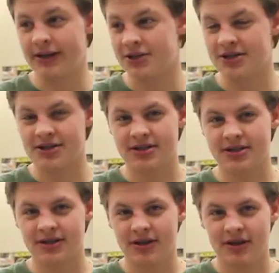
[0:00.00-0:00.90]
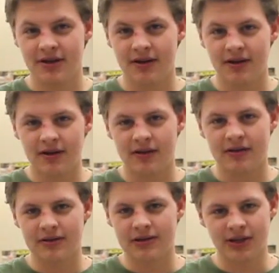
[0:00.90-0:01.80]
and just
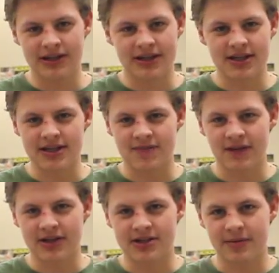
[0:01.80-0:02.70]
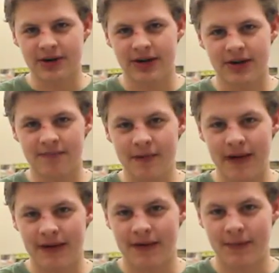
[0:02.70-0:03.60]
looked at this flight simulator,
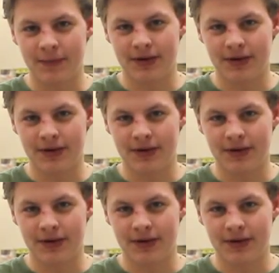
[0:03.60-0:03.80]
and